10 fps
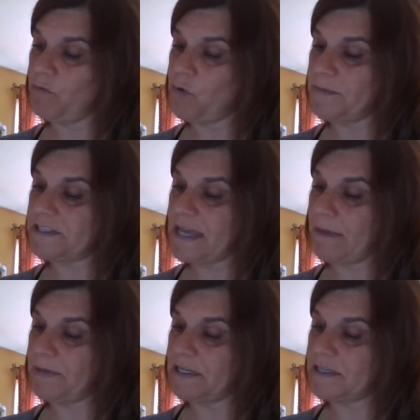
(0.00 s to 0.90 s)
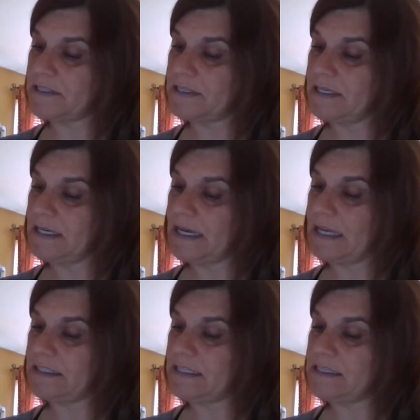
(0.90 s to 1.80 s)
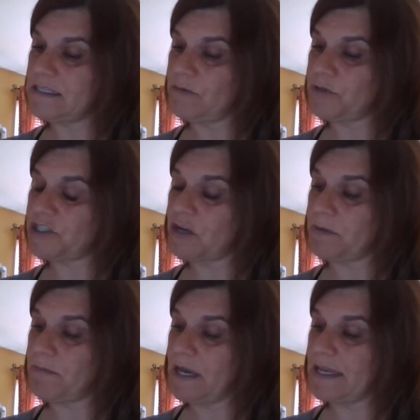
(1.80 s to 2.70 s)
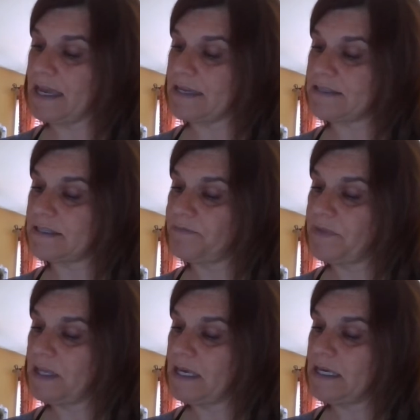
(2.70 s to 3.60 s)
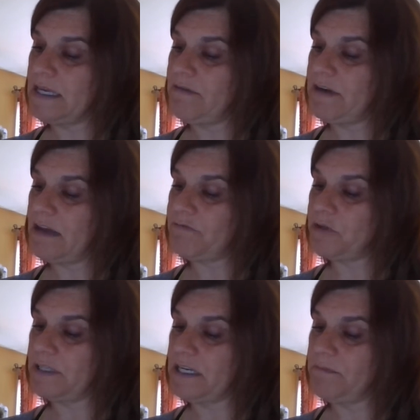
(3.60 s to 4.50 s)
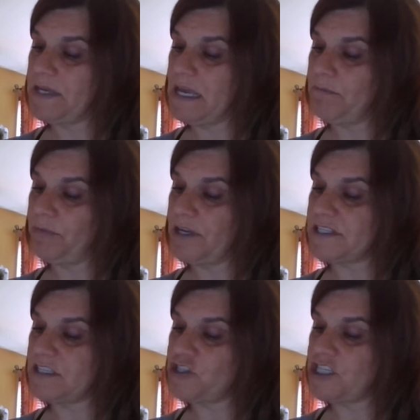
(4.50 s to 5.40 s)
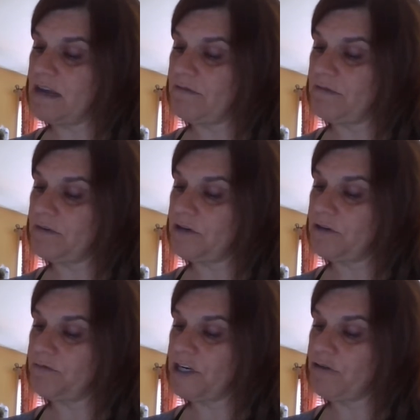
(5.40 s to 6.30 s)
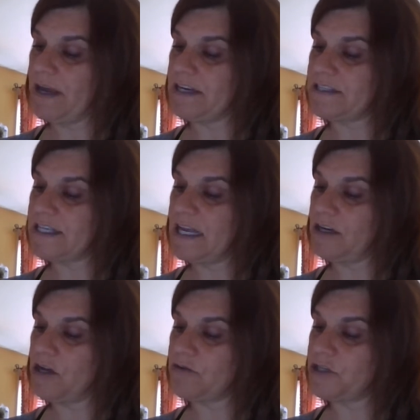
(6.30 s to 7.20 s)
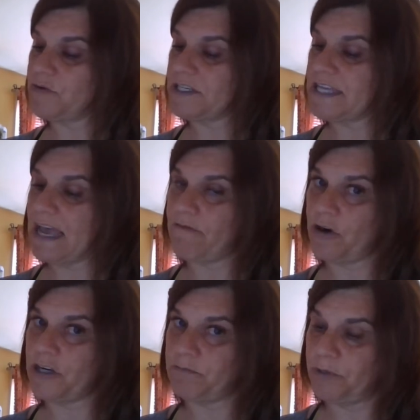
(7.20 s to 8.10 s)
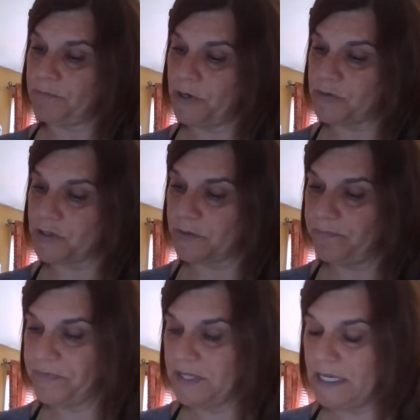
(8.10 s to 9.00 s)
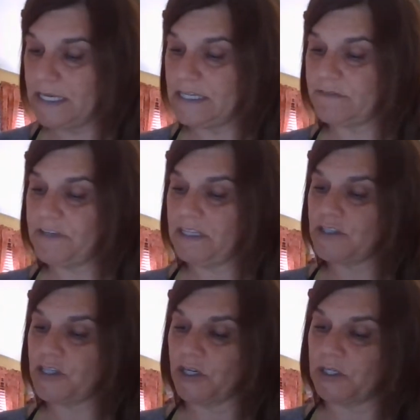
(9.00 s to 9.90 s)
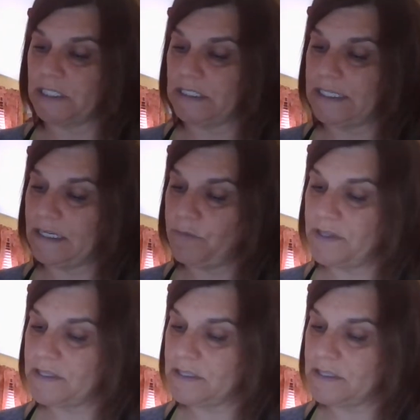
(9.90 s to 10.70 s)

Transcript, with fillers: woman's happiness. At least it was so in my case. Even after Lincoln became president, she never regretted saying no to his half hearted proposal. His feelings hurt, Lincoln